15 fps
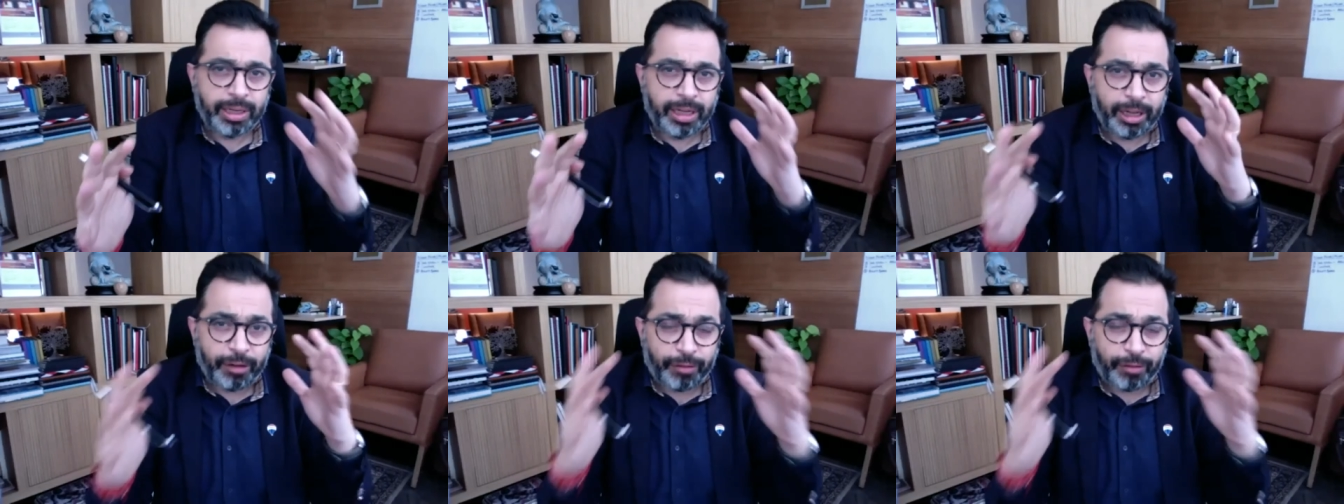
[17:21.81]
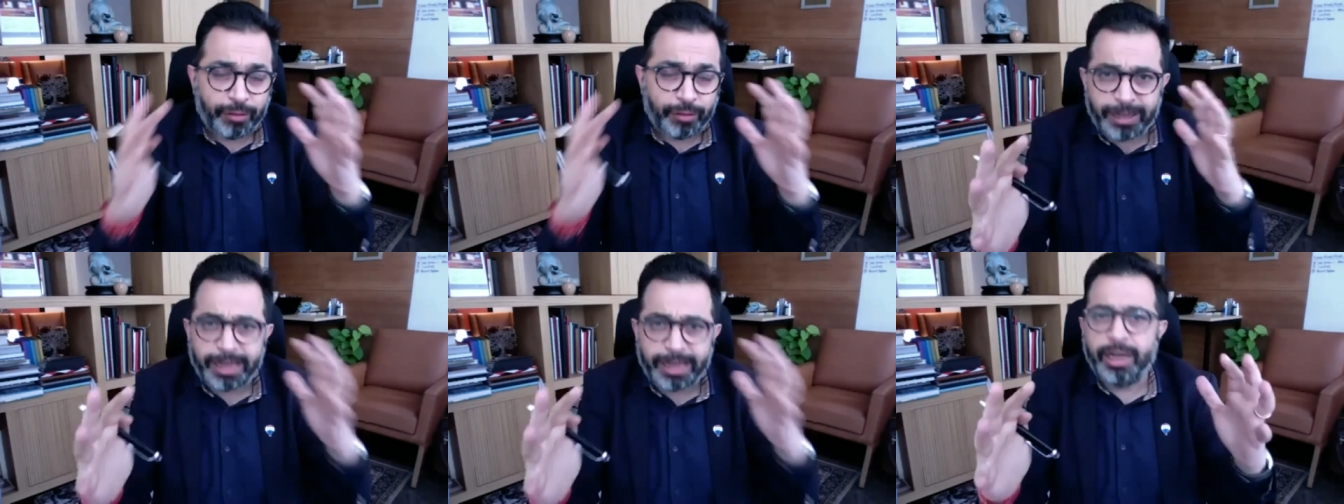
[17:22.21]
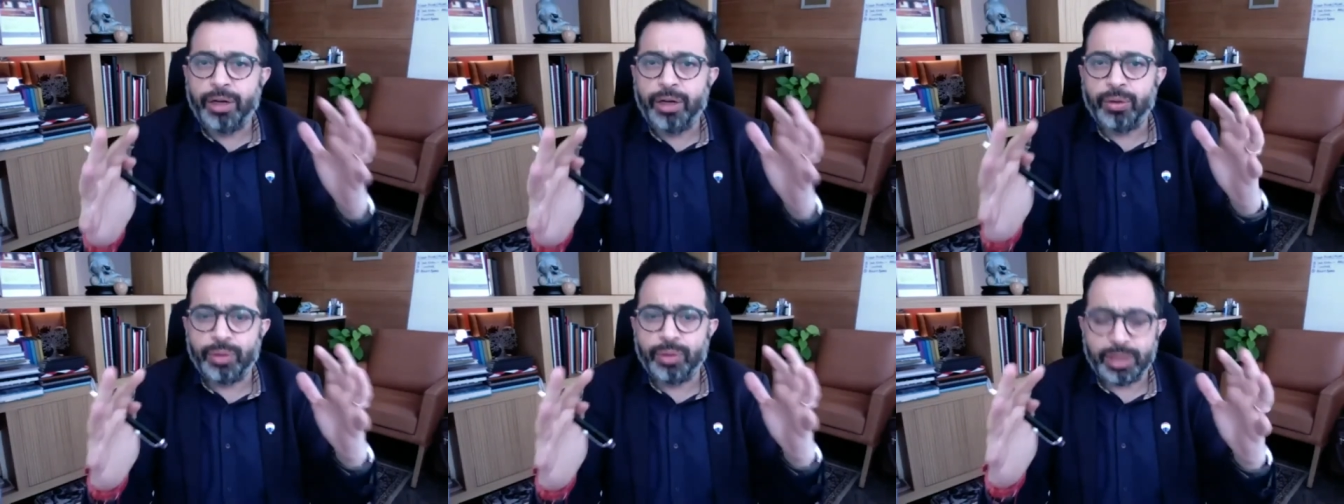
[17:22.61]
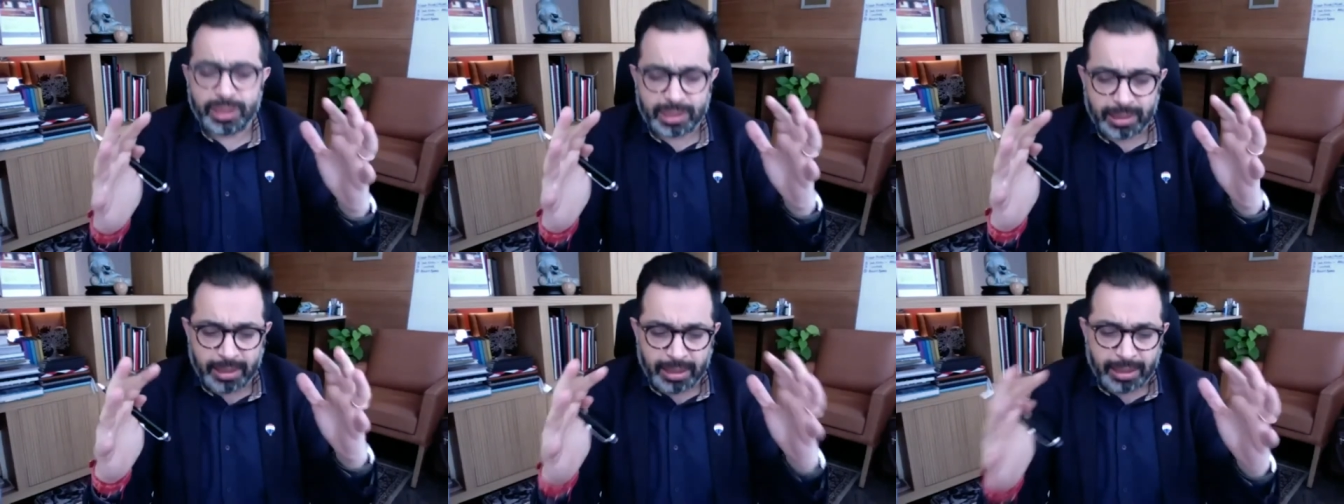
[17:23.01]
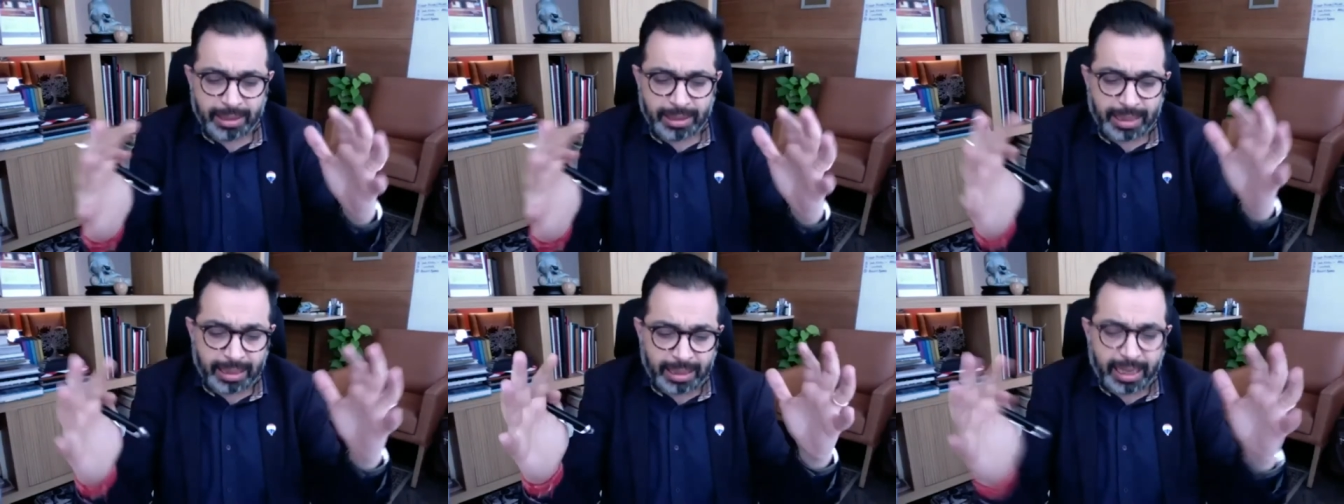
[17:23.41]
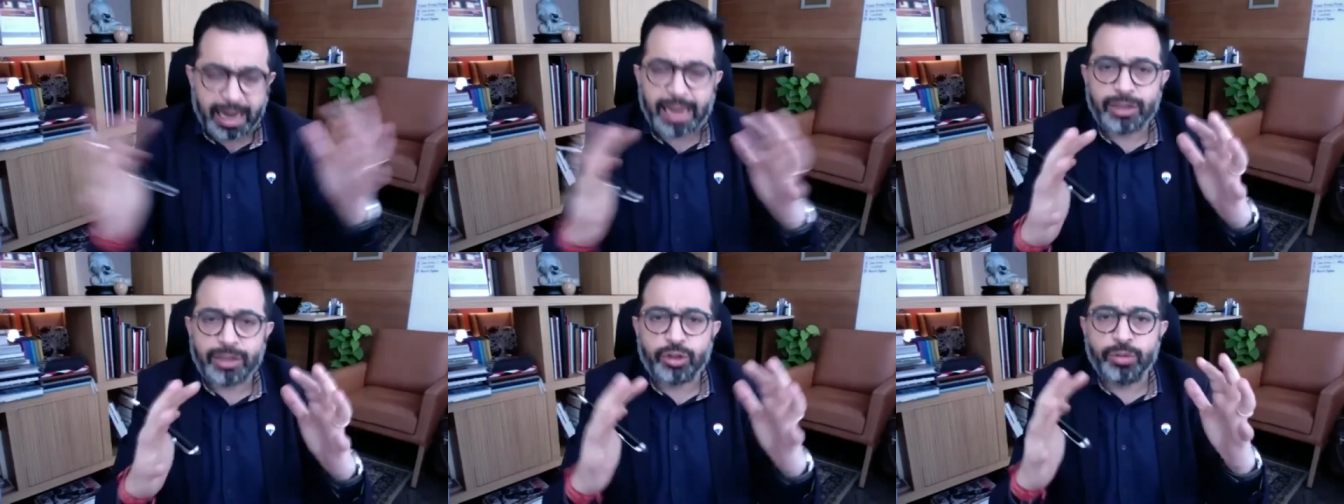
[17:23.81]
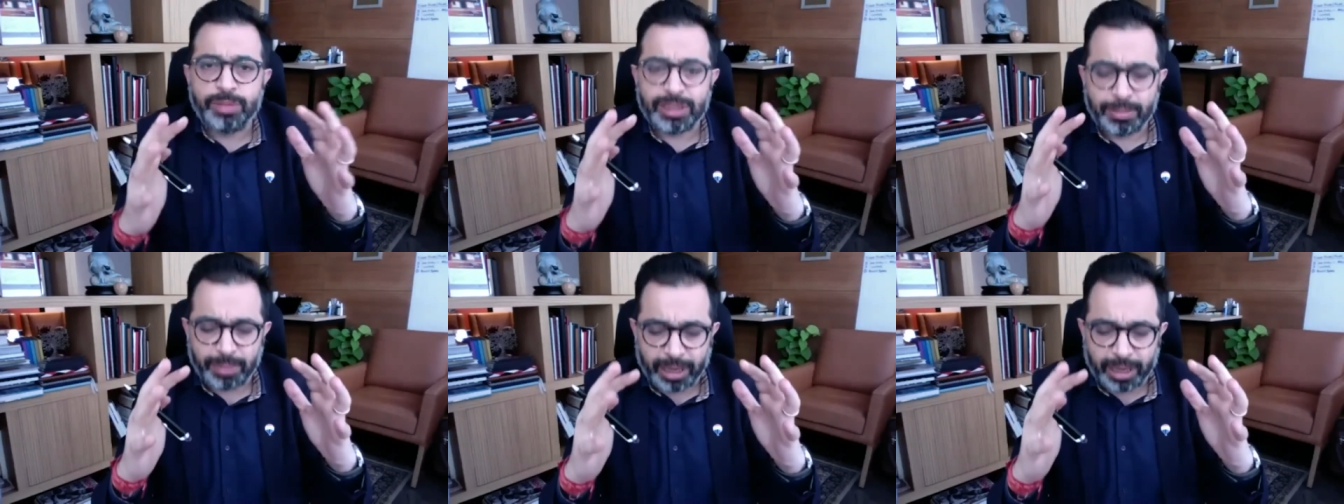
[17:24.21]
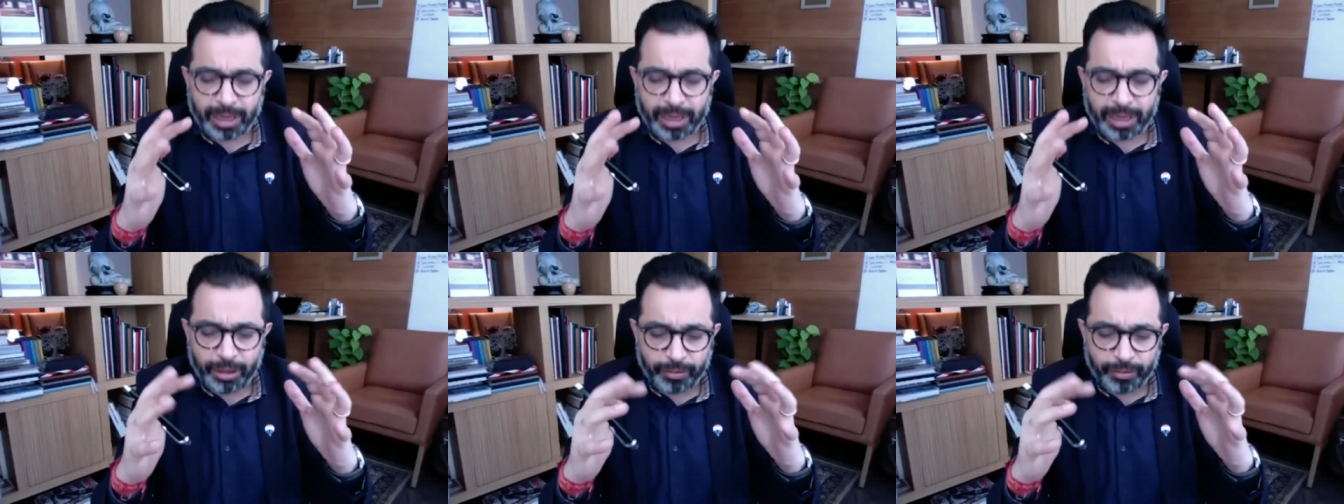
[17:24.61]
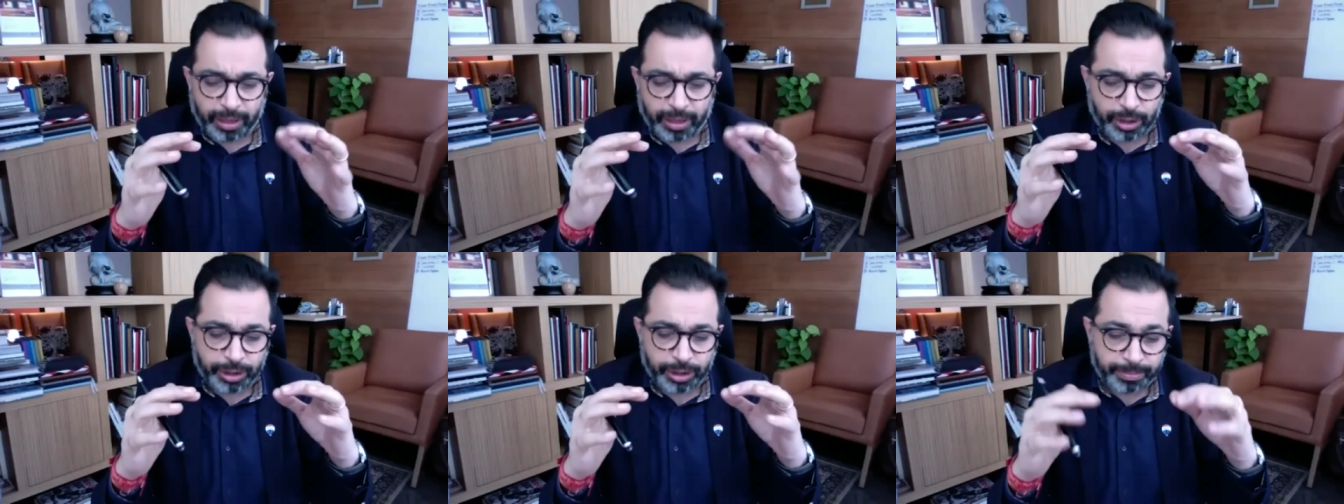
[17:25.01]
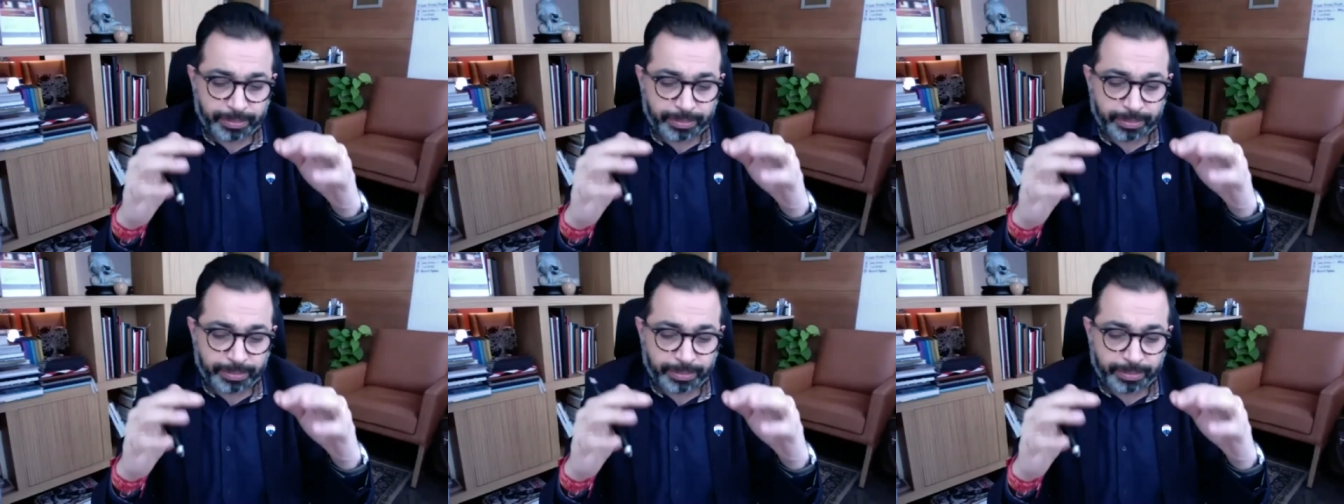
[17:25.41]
If it doesn't fit into this, then there has to be some kind of correction.